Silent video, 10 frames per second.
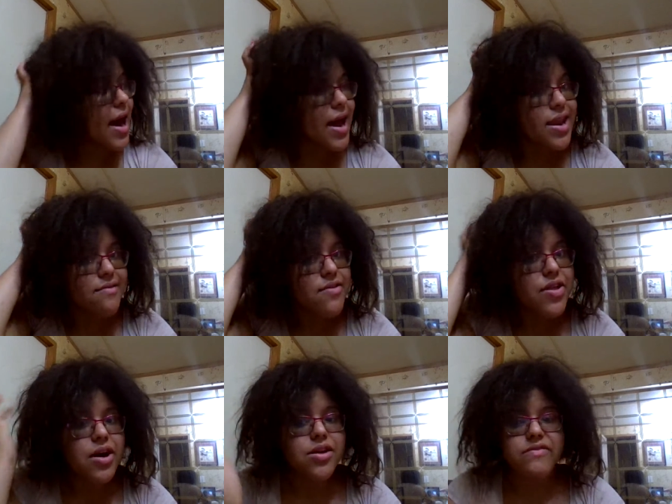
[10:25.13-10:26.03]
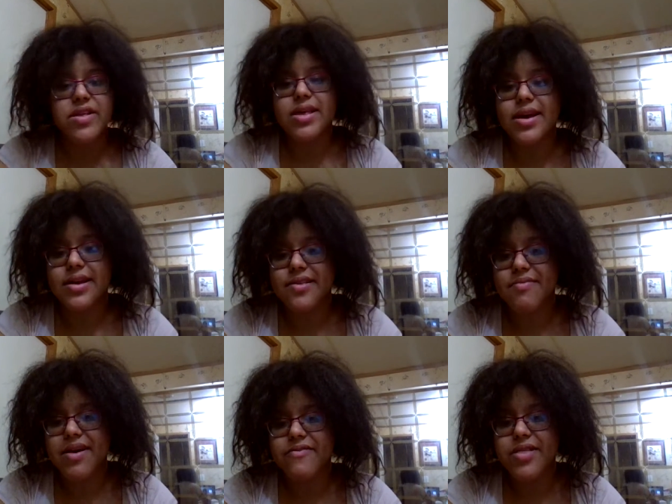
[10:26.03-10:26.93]
I never thought of it like this,
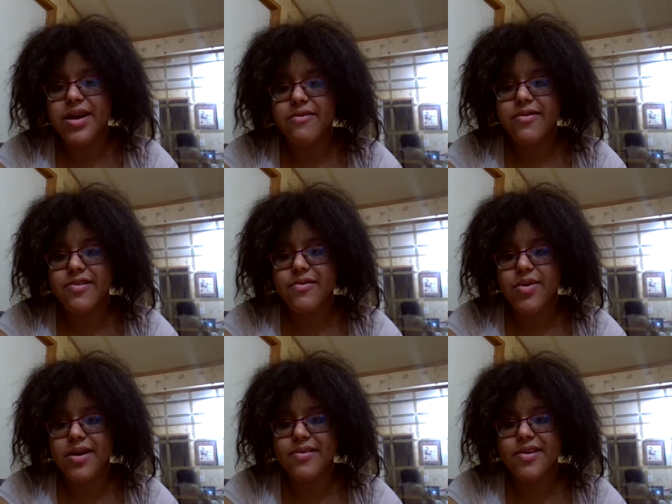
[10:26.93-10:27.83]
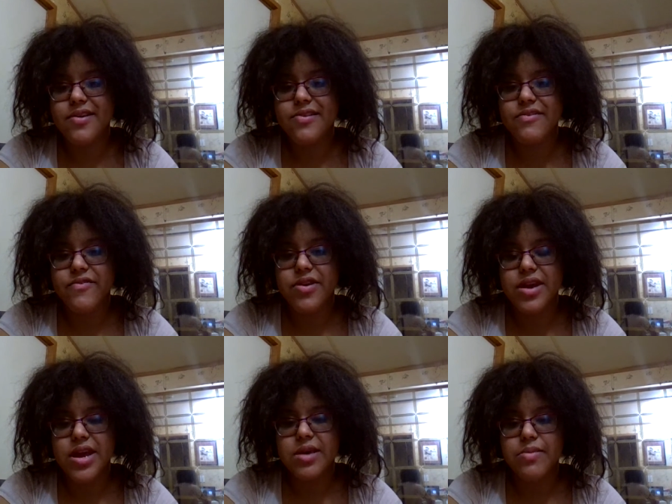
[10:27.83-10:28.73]
but I feel like the reason why it's easier for the
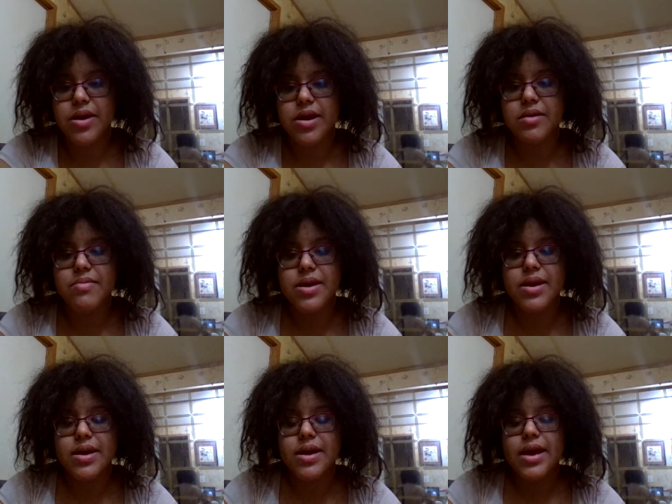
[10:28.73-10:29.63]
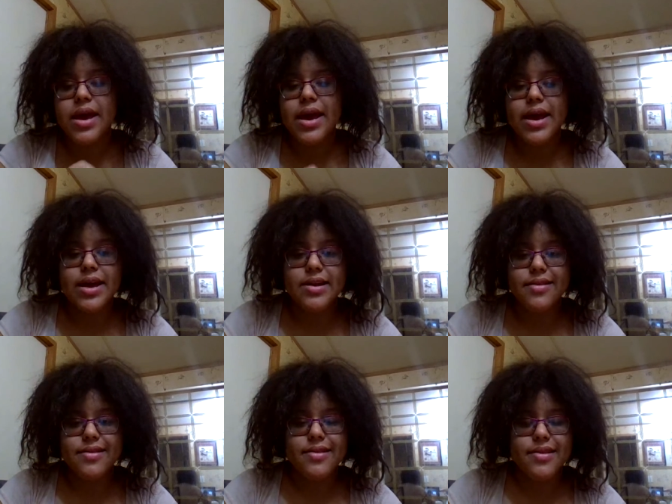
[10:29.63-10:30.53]
enemy to come in and
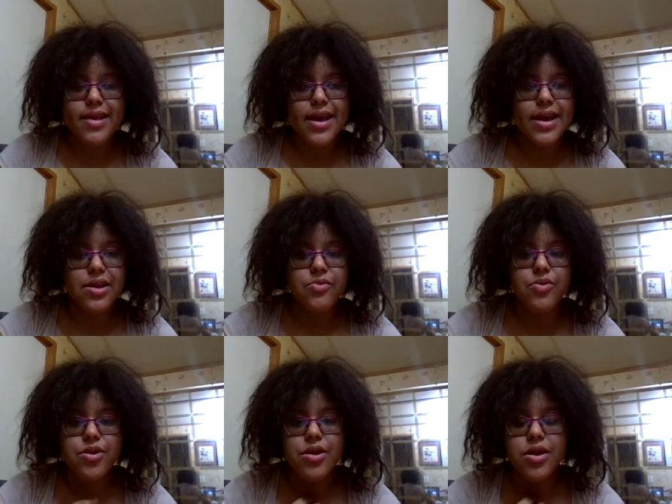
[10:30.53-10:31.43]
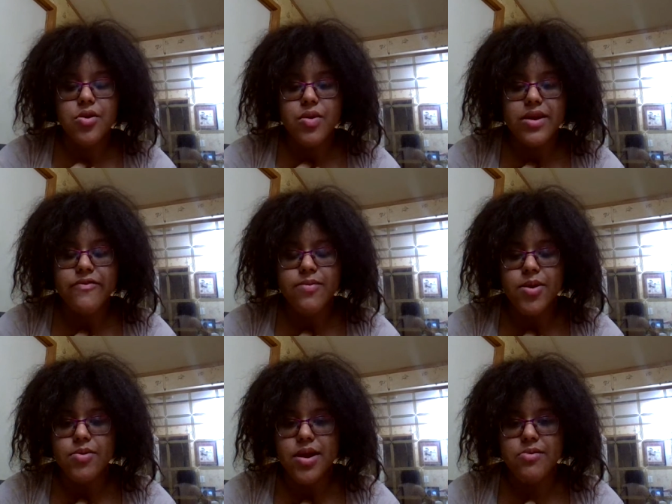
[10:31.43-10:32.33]
take the word away from
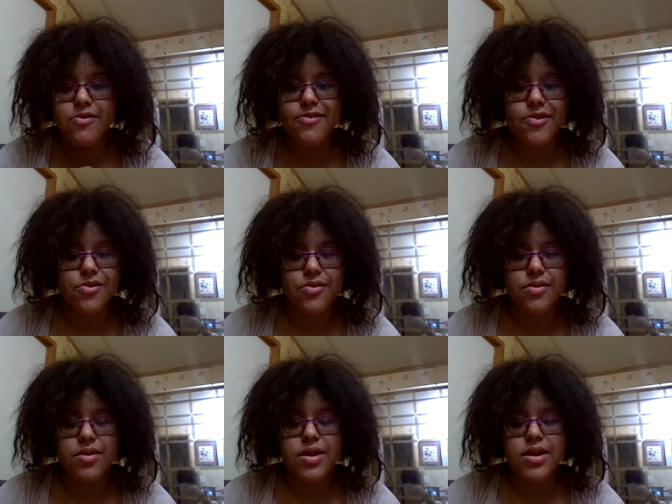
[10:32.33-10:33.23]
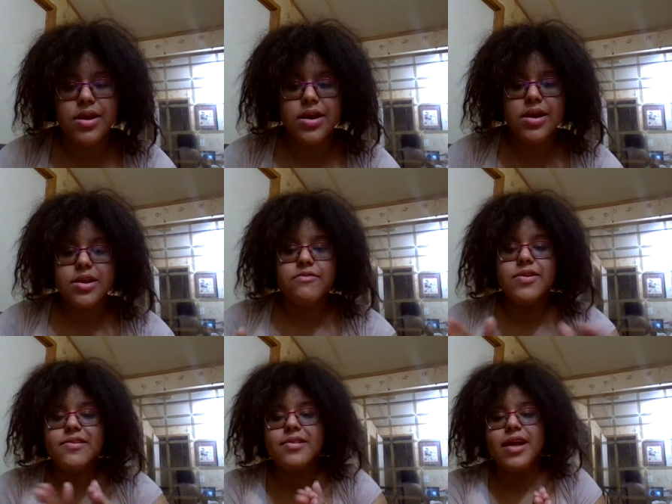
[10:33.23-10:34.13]
you that was sown. The reason